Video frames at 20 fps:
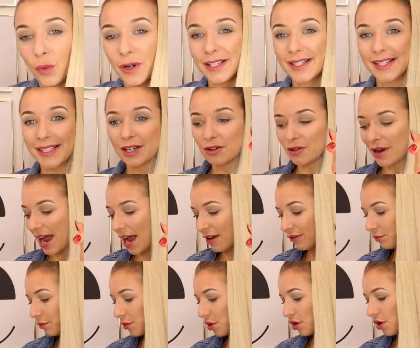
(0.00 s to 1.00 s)
We still
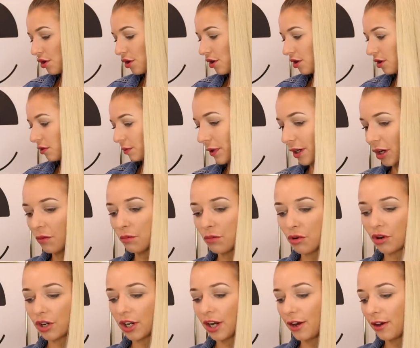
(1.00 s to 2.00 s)
have more. We got
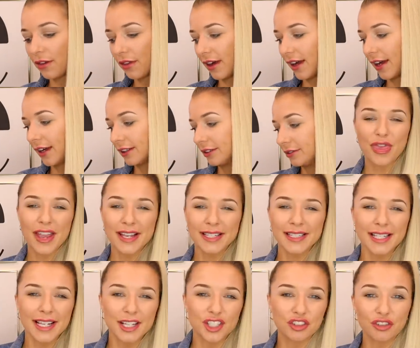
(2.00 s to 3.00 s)
more clothing.
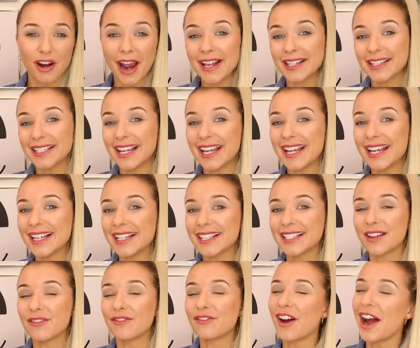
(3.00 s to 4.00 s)
This dress
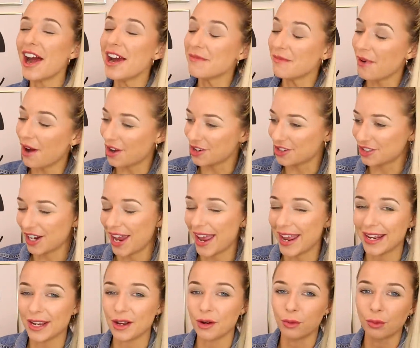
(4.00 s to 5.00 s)
is very much
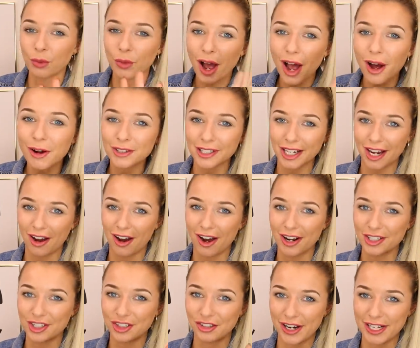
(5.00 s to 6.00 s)
a wild
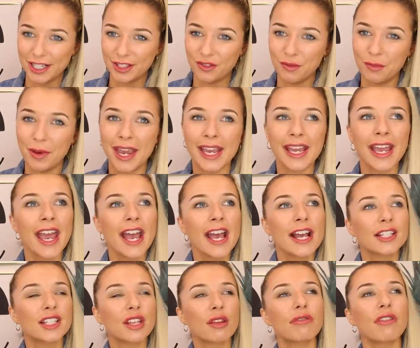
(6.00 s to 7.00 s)
card dress for me.
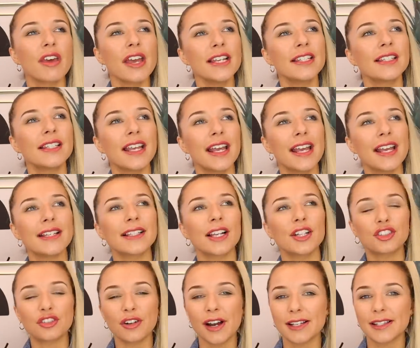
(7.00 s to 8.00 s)
So this is
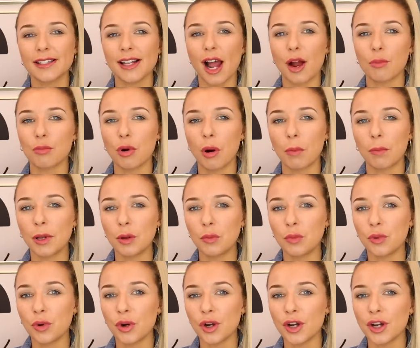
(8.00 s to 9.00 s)
a dress that I probably
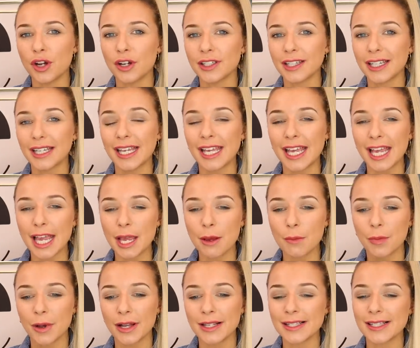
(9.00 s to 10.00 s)
would
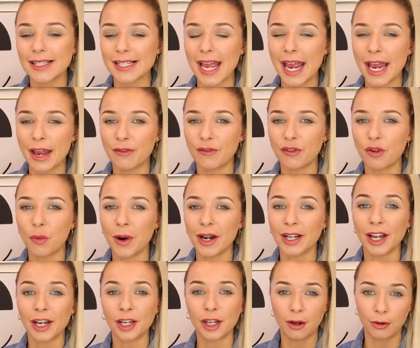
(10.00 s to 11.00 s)
keep and save for
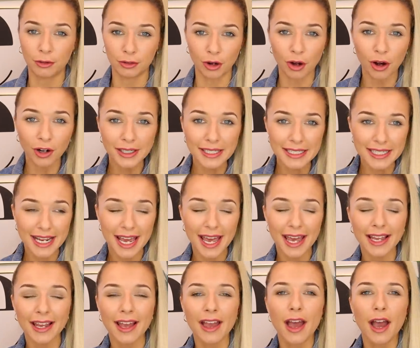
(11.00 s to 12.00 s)
when I go on
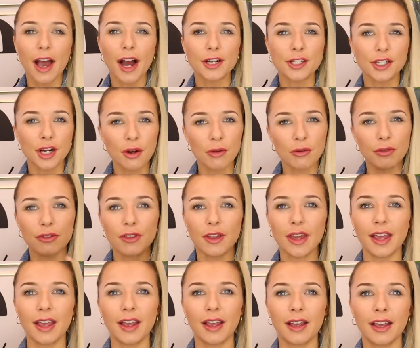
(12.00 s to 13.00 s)
holiday. I don't
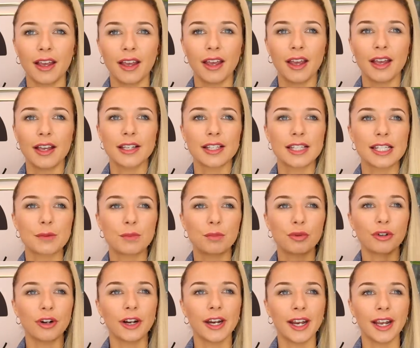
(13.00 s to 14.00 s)
think
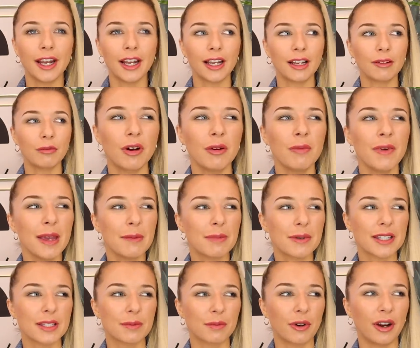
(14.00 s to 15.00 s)
spring, well
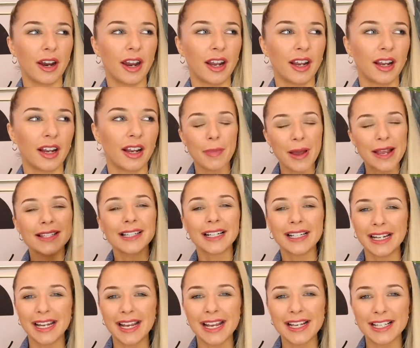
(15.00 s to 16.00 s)
maybe spring.
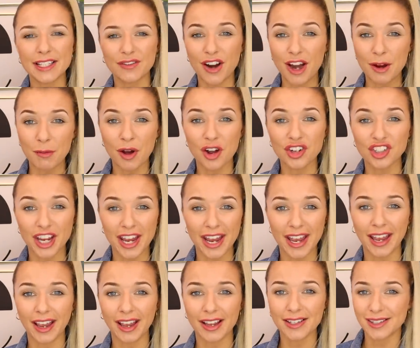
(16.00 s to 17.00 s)
Basically it's very much
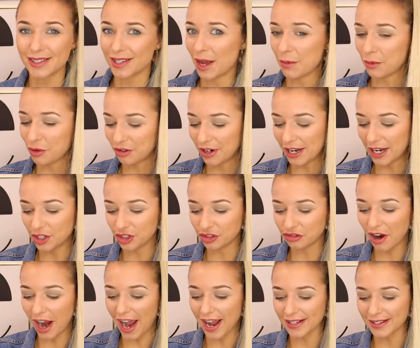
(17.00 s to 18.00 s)
a summery
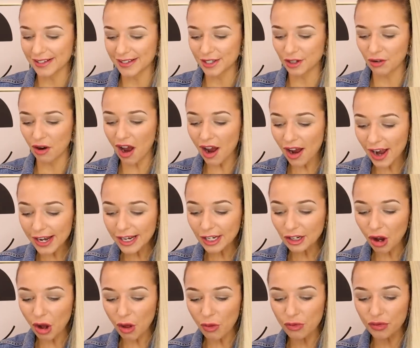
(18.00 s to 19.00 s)
dress. So I
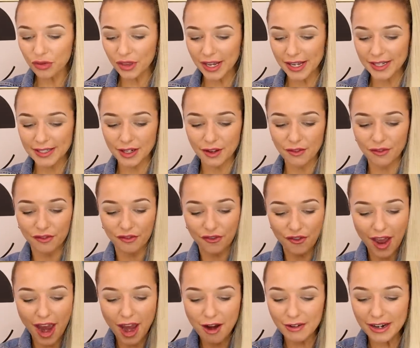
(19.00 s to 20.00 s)
got this
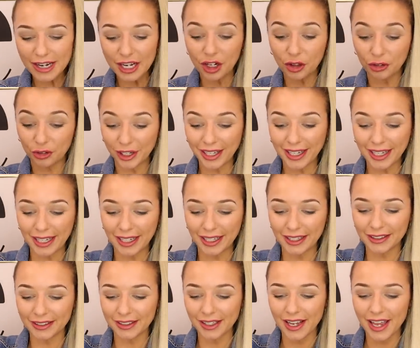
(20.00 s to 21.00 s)
very
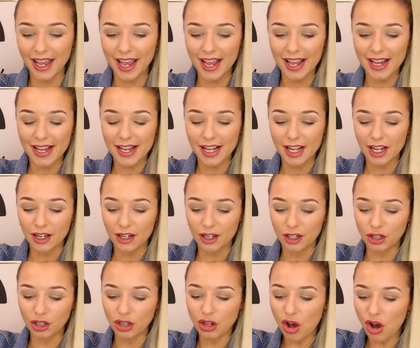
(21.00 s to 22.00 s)
green
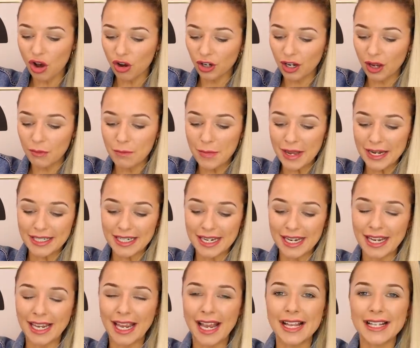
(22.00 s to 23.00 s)
long
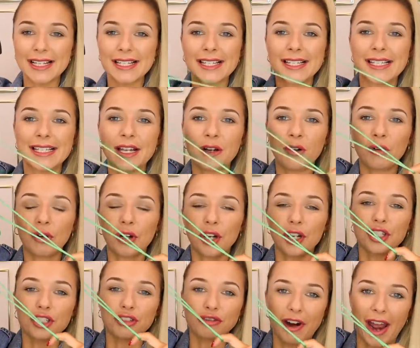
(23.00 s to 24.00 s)
midi silk
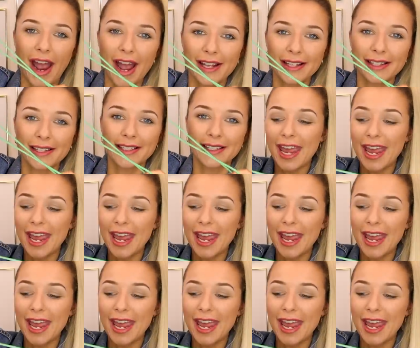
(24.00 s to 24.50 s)
dress.